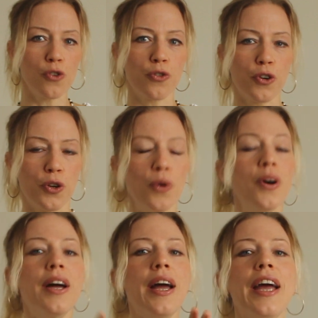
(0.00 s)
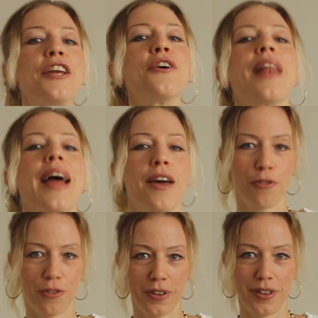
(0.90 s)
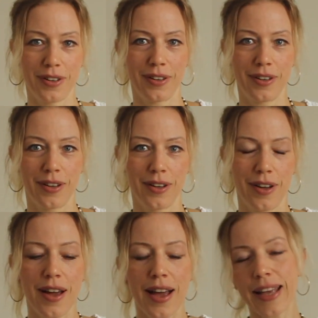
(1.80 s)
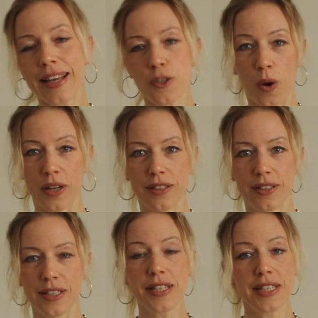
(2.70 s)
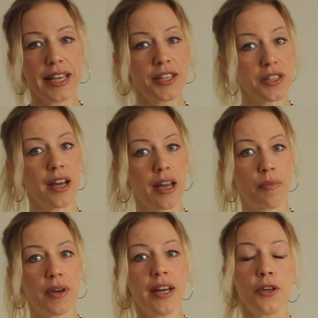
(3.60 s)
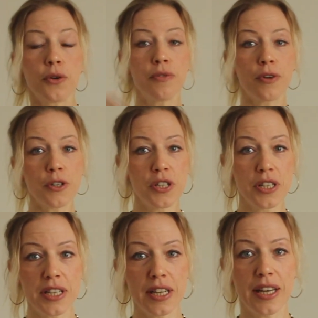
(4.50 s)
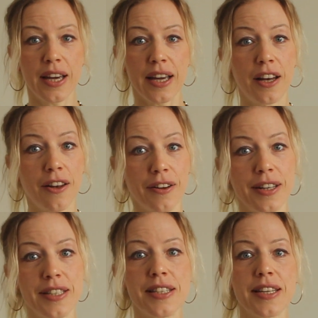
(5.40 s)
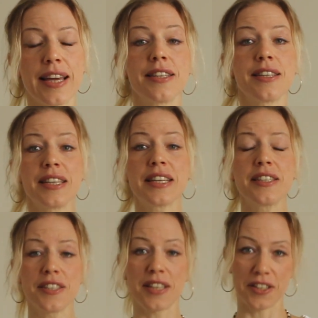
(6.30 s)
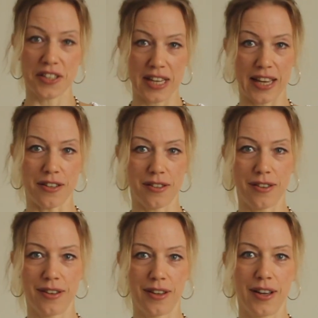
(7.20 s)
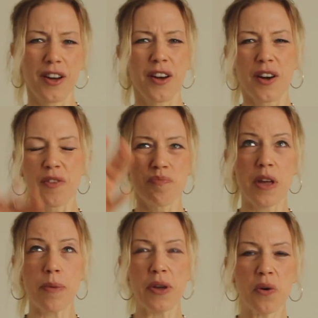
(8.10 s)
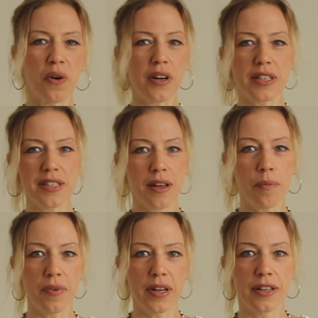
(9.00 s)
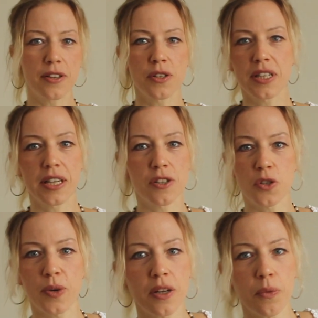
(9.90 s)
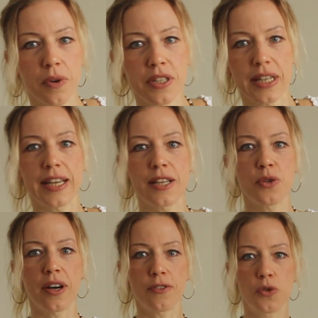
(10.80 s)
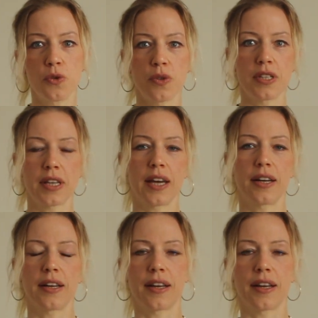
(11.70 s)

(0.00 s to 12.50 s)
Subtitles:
for you in your life. And guess what? This takes time. University in London says 66 days. Maybe you heard somewhere it takes 21 days, you have to do this again and